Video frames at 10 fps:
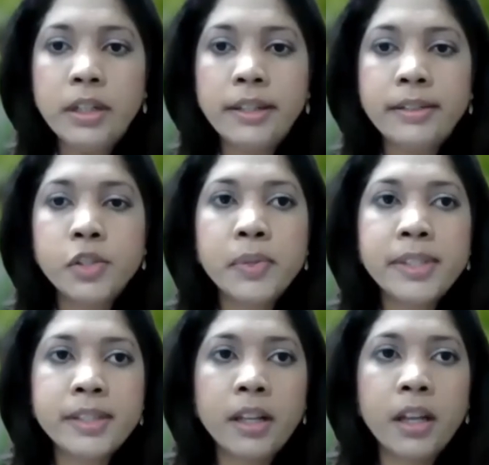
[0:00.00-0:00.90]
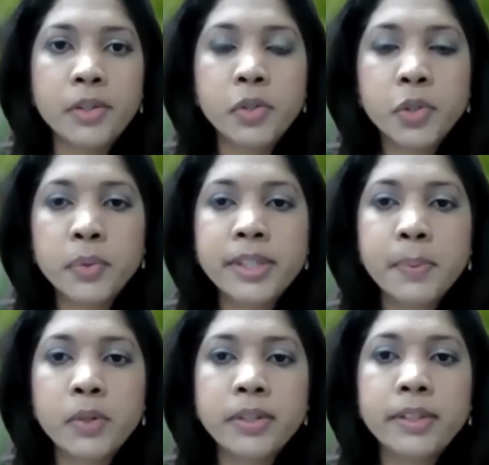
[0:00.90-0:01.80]
and Sharice, I'll ask you to
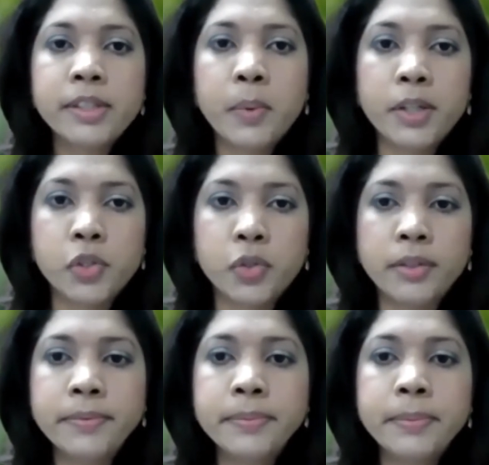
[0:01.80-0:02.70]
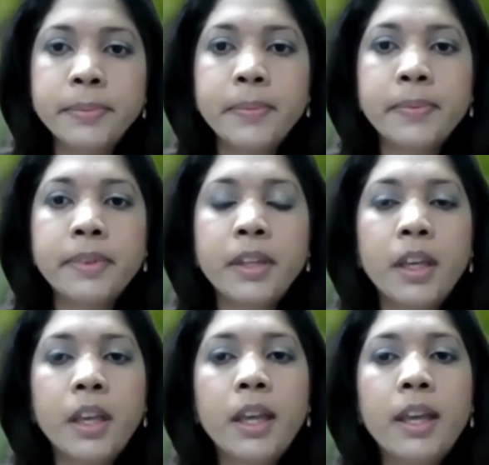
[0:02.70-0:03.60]
respond to this question.
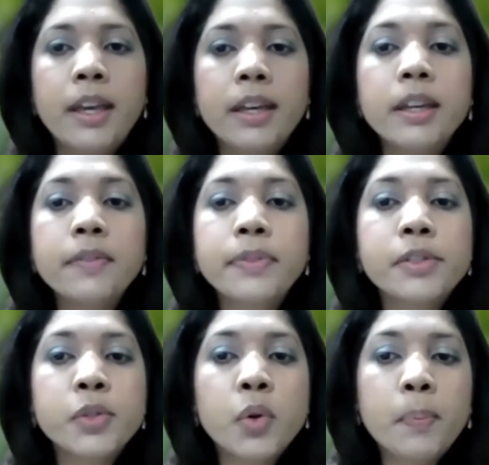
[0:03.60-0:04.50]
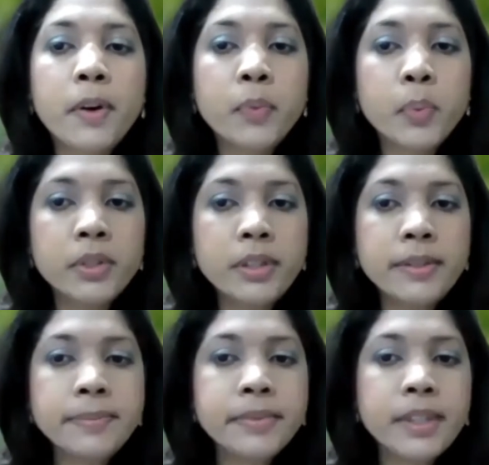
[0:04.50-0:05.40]
If the scope of
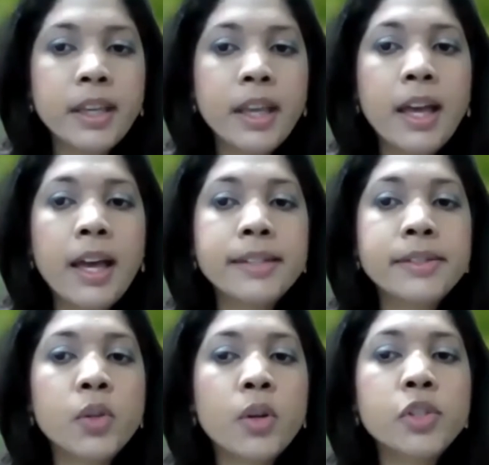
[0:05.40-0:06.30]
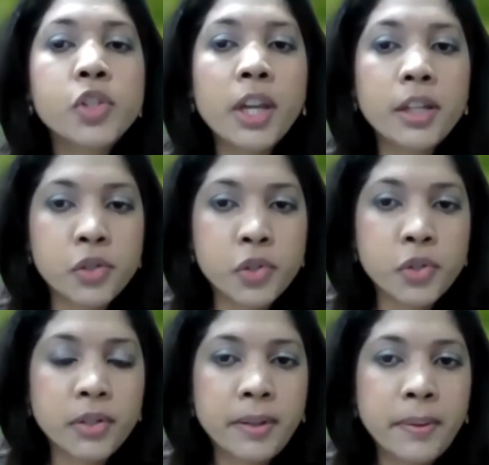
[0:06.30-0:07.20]
work has not
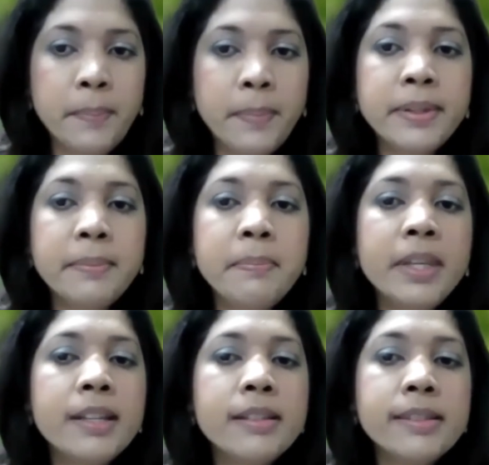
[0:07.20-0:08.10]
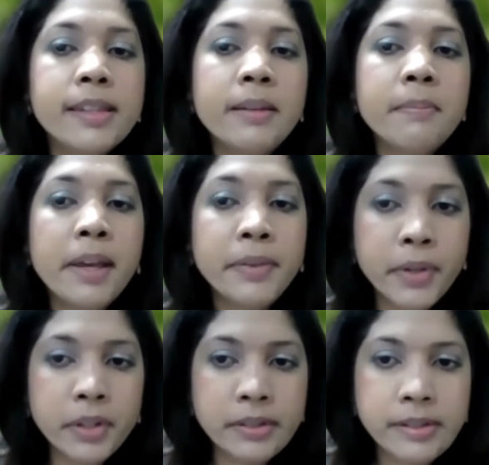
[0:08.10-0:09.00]
changed, but the means and
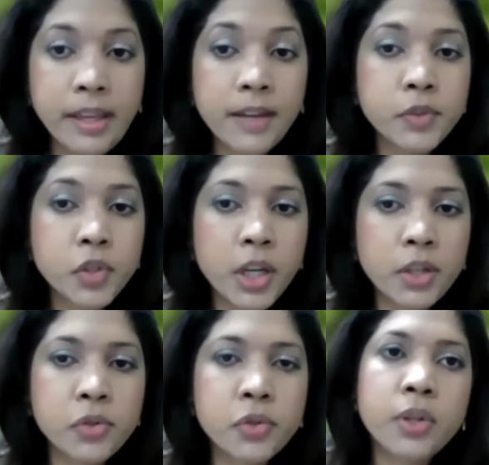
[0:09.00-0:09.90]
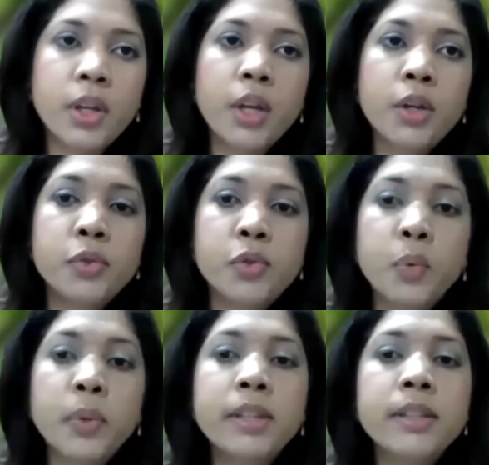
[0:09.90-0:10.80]
methods have changed,
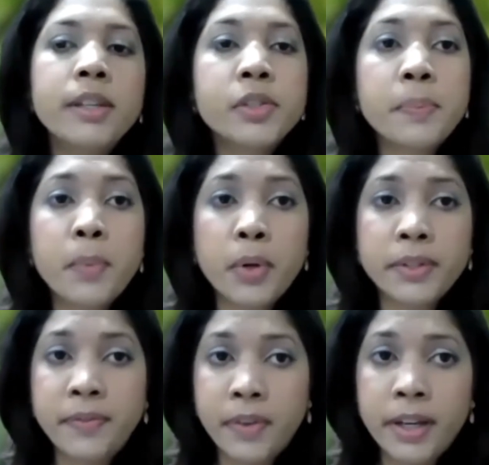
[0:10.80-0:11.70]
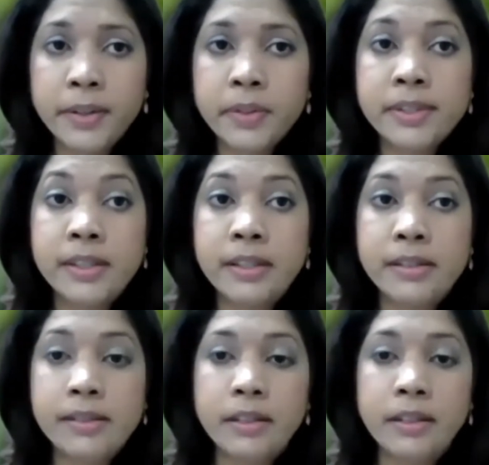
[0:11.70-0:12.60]
do we need to modify the
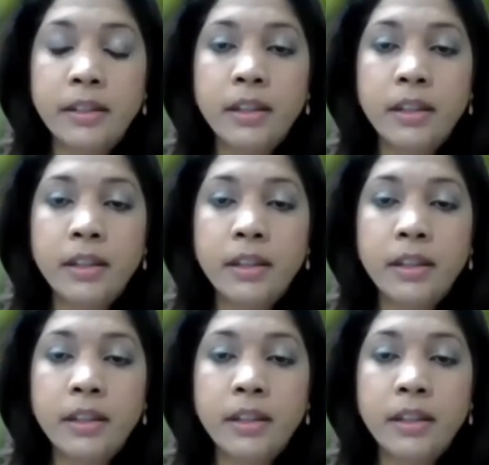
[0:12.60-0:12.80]
CEC?